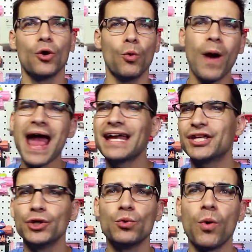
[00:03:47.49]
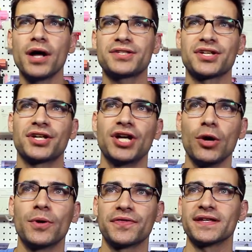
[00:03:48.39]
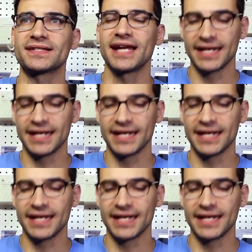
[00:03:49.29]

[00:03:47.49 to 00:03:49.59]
way you want to go with this.